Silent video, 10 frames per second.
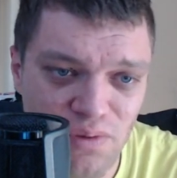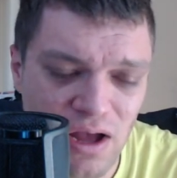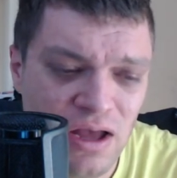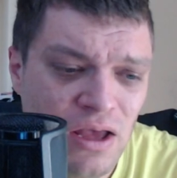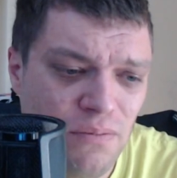
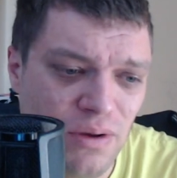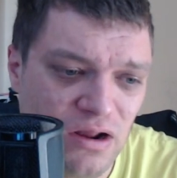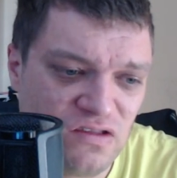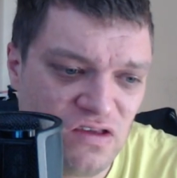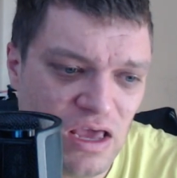
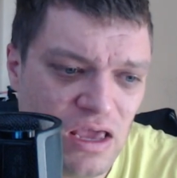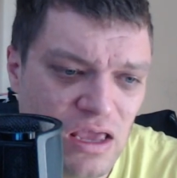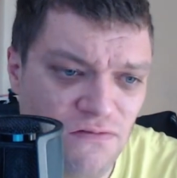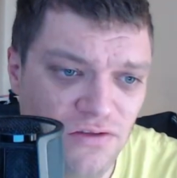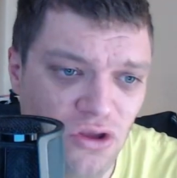But today,
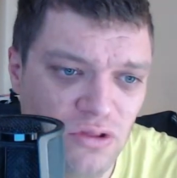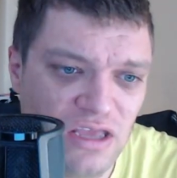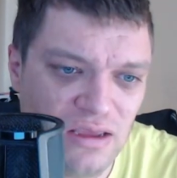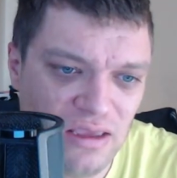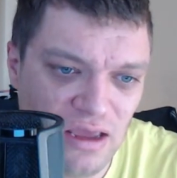even though they
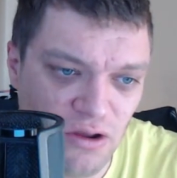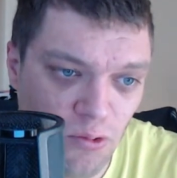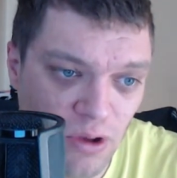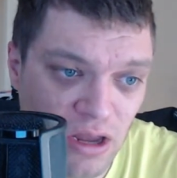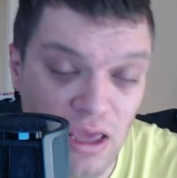didn't get a
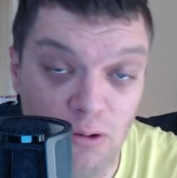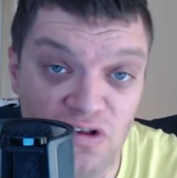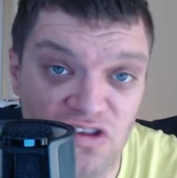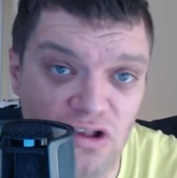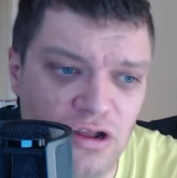win, it
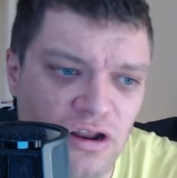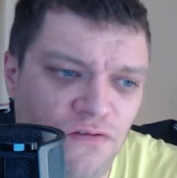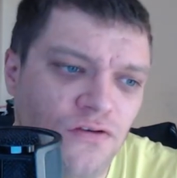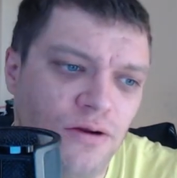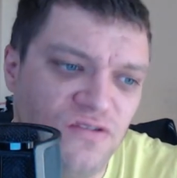was still enough
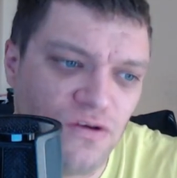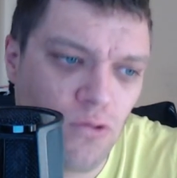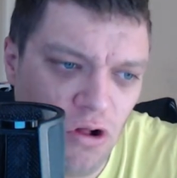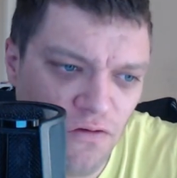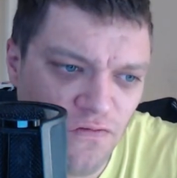for them to
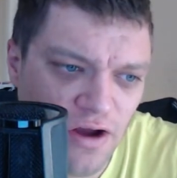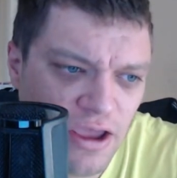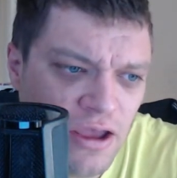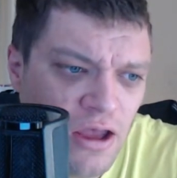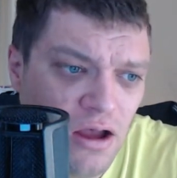qualify.